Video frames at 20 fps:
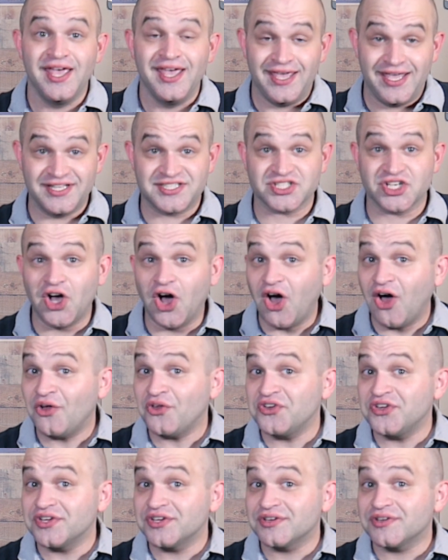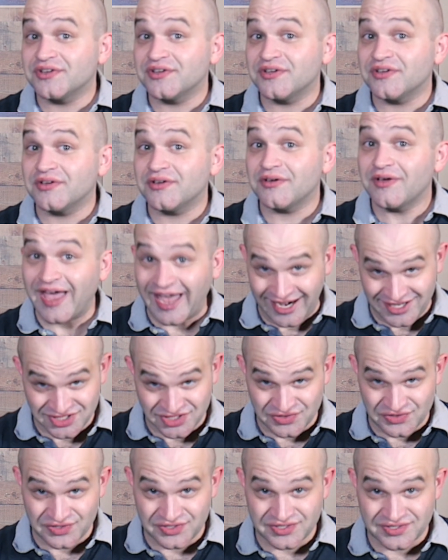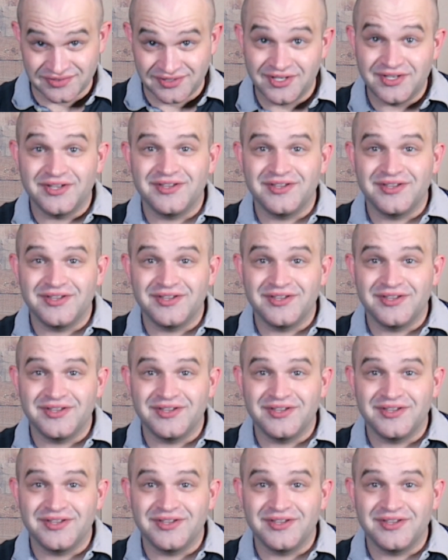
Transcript: It's called actions.